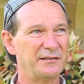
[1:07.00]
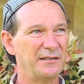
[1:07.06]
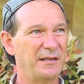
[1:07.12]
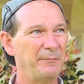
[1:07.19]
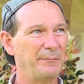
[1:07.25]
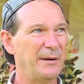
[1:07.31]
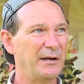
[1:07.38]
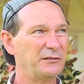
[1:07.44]
and
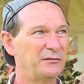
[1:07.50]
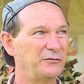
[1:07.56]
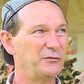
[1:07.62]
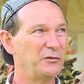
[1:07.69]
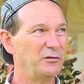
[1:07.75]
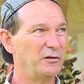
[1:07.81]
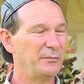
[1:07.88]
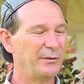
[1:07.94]
some parts
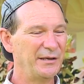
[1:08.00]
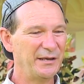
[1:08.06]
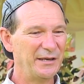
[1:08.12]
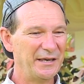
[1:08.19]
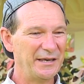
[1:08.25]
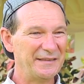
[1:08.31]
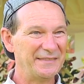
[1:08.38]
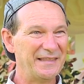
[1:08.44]
of Europe
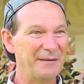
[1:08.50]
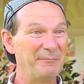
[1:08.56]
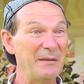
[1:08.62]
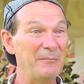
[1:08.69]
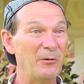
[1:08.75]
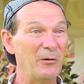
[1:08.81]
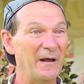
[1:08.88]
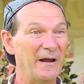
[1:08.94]
that
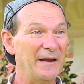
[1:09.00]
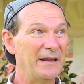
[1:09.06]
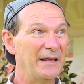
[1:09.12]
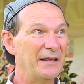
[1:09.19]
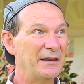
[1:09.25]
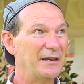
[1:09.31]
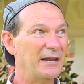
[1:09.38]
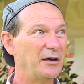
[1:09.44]
people are
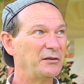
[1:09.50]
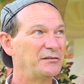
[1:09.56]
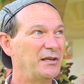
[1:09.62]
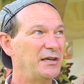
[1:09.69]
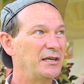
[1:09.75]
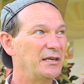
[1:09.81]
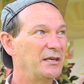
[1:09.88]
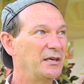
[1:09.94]
now
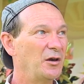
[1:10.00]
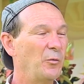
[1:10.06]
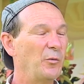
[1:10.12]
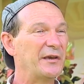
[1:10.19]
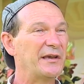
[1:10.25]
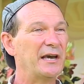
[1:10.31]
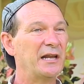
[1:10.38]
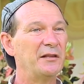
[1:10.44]
saying
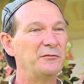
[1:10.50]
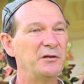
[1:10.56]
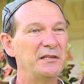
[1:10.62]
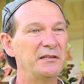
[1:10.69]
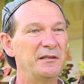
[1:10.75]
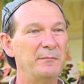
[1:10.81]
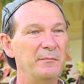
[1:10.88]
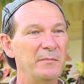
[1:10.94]
we gotta
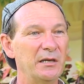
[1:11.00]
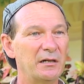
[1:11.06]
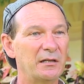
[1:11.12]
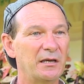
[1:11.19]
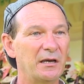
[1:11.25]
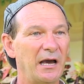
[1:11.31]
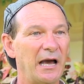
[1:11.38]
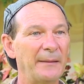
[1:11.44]
drink the
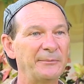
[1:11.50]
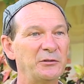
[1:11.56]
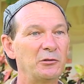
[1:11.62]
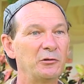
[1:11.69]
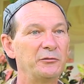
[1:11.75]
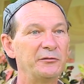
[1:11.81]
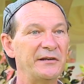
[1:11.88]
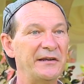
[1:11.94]
milk
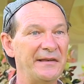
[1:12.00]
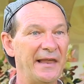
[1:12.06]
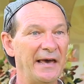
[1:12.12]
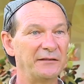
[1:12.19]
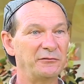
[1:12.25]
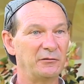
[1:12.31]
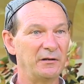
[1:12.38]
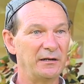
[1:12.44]
absolutely
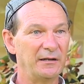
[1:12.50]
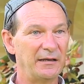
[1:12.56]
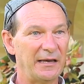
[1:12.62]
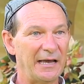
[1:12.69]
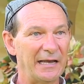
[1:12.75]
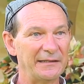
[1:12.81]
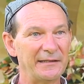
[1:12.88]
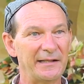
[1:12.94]
natural
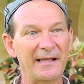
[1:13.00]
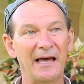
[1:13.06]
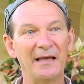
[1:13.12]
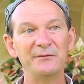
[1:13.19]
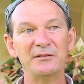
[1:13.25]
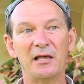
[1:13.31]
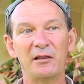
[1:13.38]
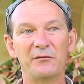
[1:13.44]
as it
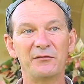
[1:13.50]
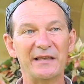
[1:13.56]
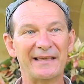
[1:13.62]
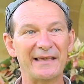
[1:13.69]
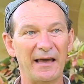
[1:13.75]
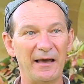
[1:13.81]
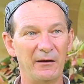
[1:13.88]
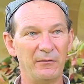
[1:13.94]
comes out of the
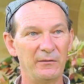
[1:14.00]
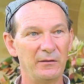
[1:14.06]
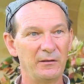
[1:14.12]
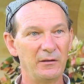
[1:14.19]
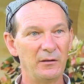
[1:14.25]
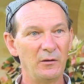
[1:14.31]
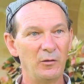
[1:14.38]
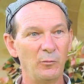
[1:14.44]
cow,
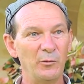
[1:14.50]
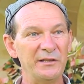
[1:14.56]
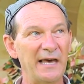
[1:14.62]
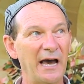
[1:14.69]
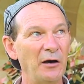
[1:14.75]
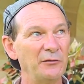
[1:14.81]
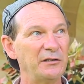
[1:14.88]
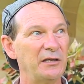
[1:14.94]

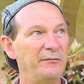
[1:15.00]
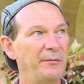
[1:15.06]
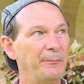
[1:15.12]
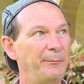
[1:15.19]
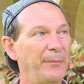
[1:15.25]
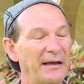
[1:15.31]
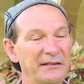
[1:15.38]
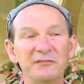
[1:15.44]
without even
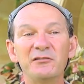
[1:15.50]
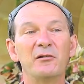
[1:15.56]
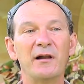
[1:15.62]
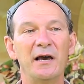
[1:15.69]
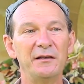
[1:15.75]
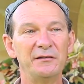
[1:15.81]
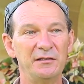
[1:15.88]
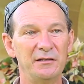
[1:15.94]

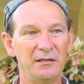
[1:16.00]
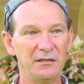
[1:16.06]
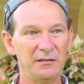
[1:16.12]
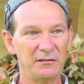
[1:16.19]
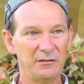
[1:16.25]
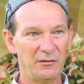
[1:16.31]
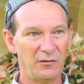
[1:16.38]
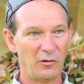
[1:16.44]
pasteurizing
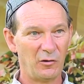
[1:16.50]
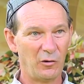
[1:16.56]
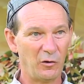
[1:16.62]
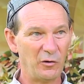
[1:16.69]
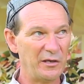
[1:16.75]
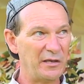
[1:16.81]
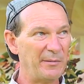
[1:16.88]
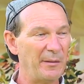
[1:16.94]
it
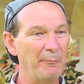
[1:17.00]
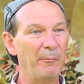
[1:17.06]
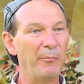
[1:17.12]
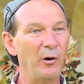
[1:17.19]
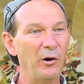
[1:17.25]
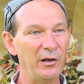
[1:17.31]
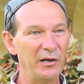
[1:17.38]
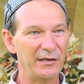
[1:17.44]
or even
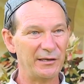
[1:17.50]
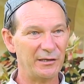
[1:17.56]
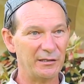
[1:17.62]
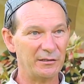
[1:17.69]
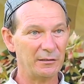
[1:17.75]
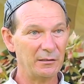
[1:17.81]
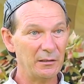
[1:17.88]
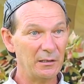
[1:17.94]
boiling it.